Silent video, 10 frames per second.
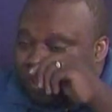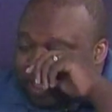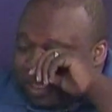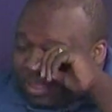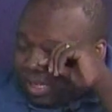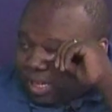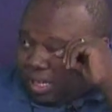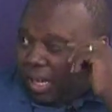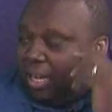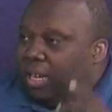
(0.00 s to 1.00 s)
in this
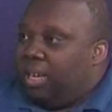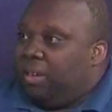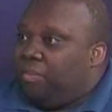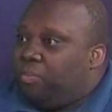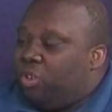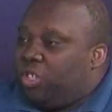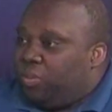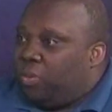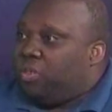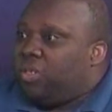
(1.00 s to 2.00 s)
city and
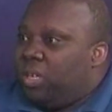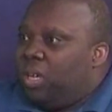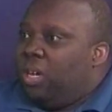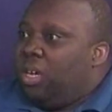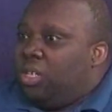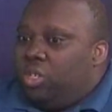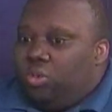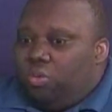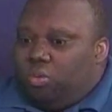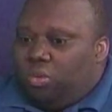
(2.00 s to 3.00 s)
principals
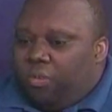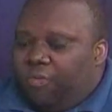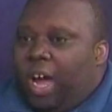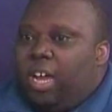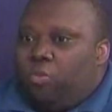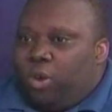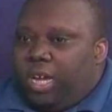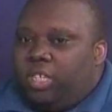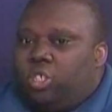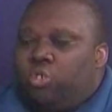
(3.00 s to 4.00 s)
to find
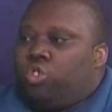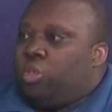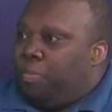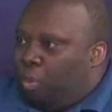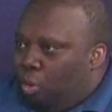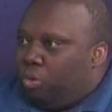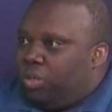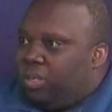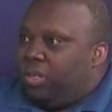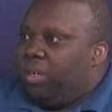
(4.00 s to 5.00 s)
ways to
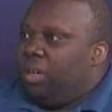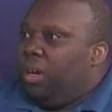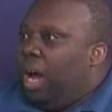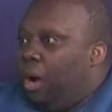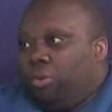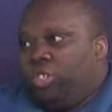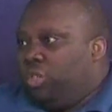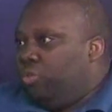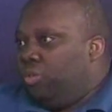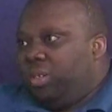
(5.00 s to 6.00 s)
support our
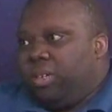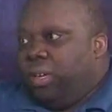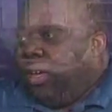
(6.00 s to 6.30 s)
children.